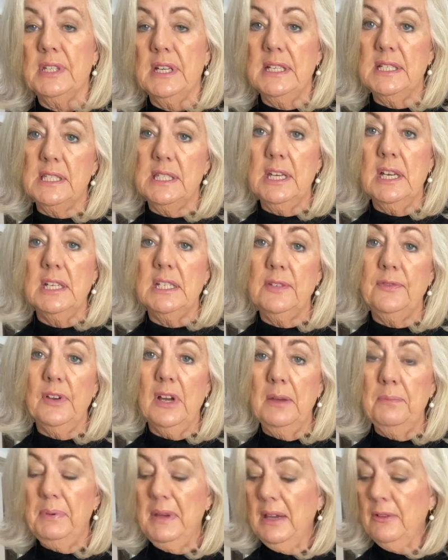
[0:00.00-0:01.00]
So it's
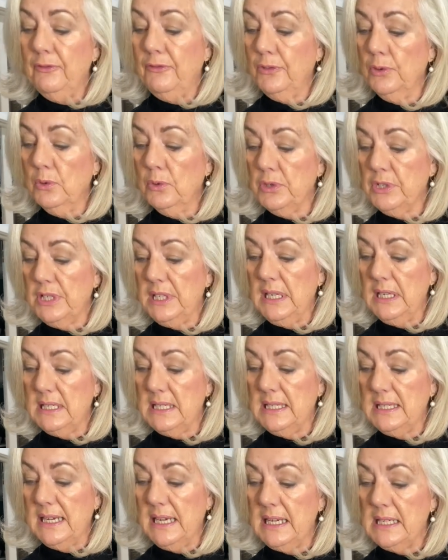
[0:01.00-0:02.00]
£35.40 at
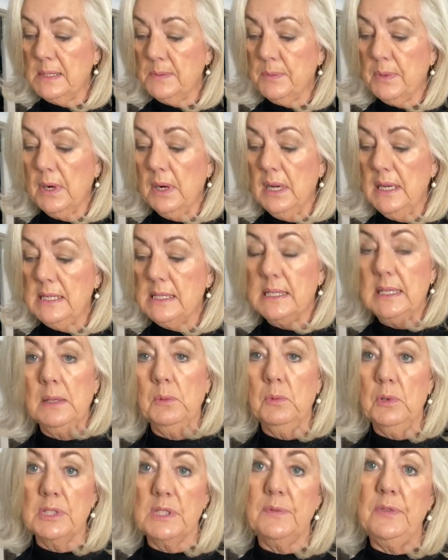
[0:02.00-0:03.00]
today's price. And
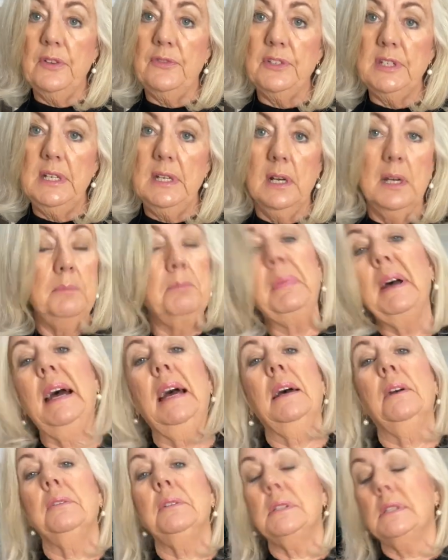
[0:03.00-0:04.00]
it was
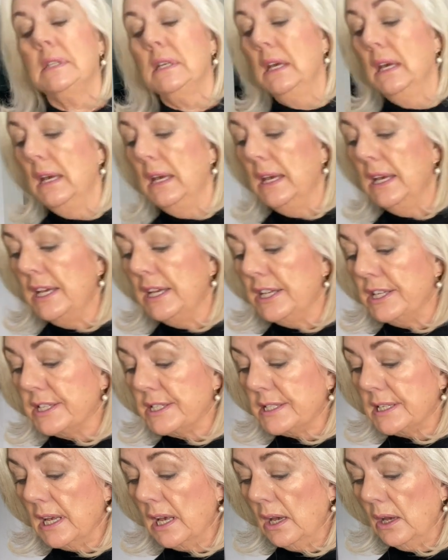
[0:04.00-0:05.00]
£59.
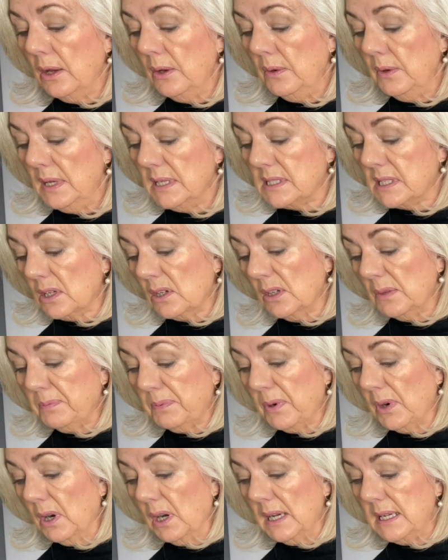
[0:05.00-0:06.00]
So it's a
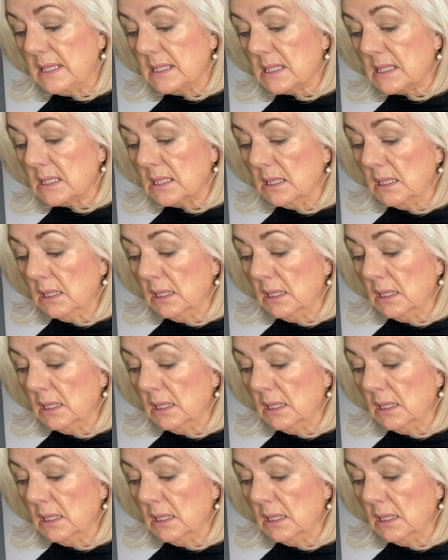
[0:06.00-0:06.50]
good price.